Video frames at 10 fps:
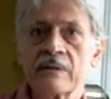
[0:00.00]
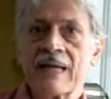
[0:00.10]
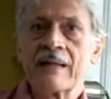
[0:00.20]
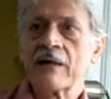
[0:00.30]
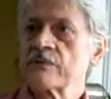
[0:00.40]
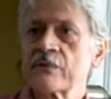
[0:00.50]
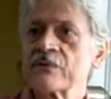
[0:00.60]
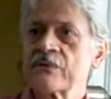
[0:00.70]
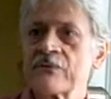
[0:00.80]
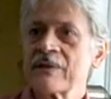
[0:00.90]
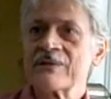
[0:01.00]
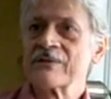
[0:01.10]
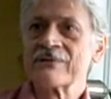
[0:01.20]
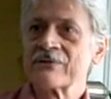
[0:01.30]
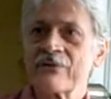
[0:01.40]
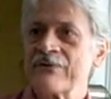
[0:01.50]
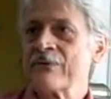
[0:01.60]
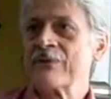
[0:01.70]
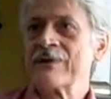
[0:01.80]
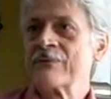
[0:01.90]
Dianetics wasn't a religion. So if he
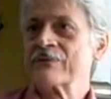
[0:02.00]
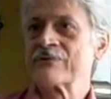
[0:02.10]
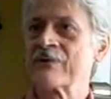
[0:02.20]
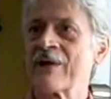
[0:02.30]
really was